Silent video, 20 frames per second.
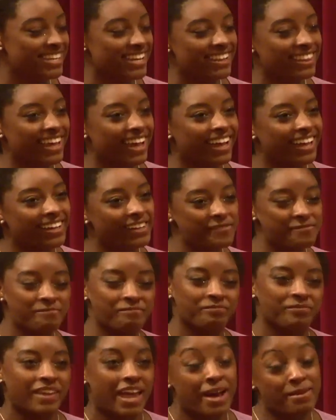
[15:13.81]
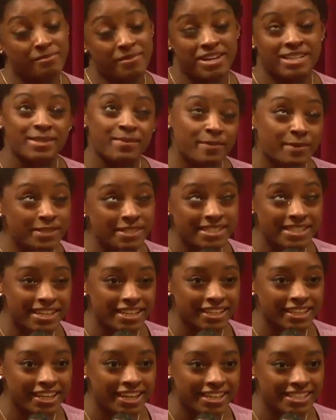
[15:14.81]
And like, I'm not supposed to
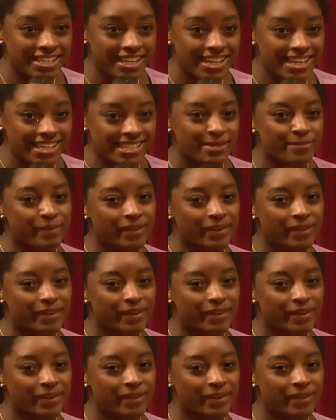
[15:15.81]
tell you guys this,